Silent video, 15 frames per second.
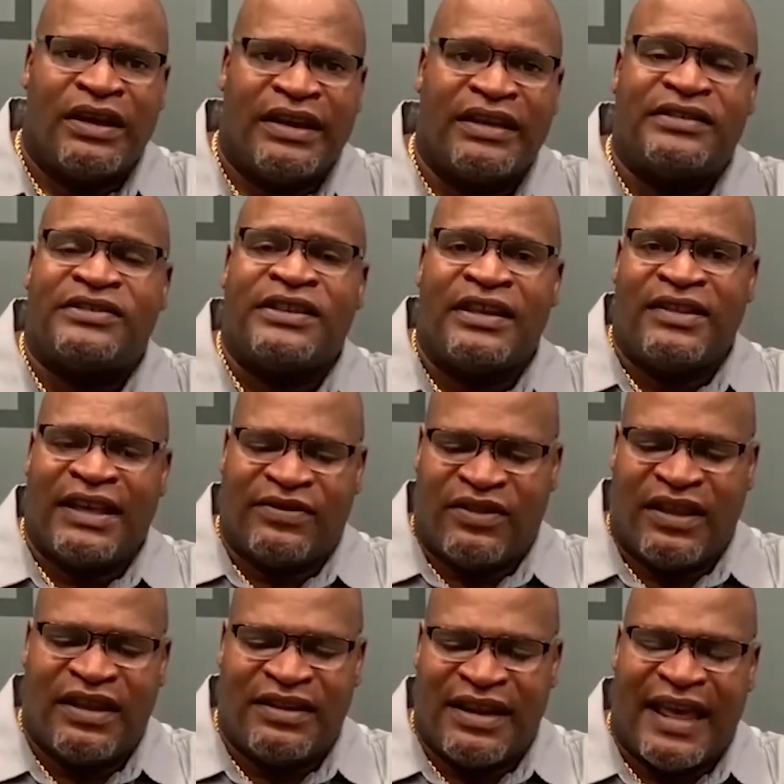It's that
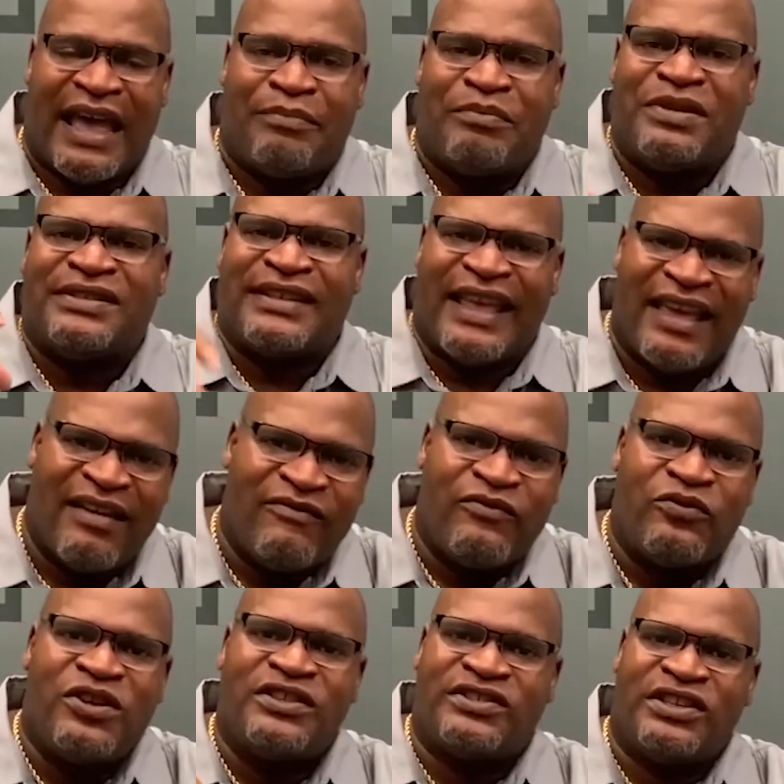thing that happens
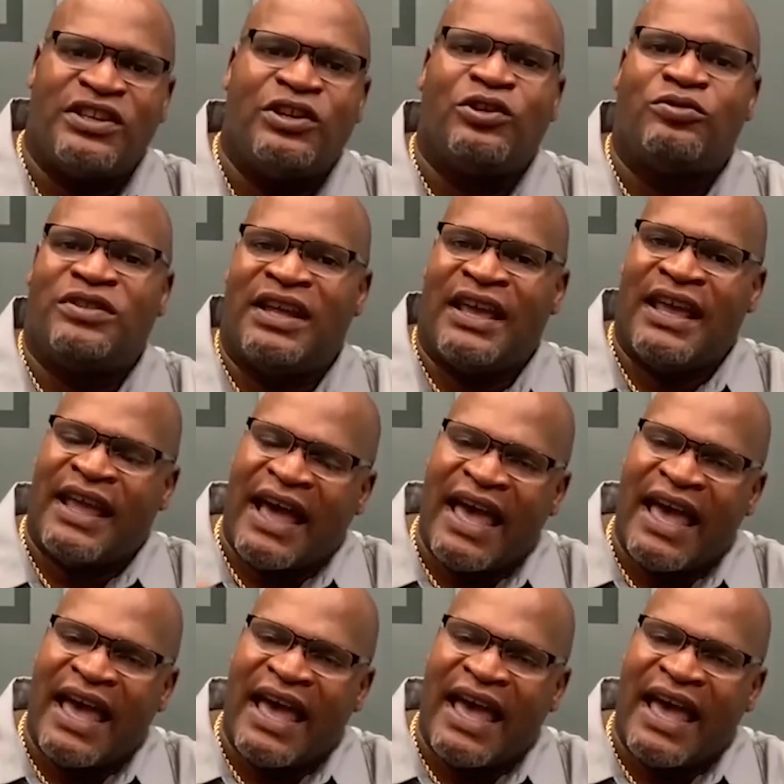every single day.